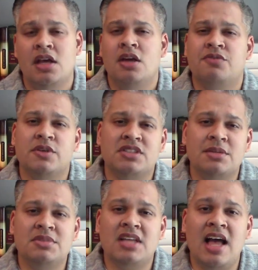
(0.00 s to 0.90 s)
For
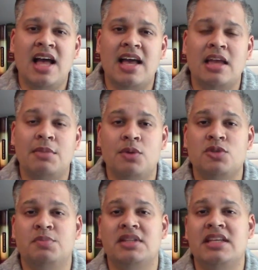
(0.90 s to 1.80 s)
some time, it
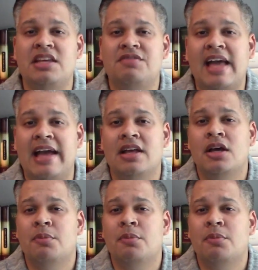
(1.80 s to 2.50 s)
was believed that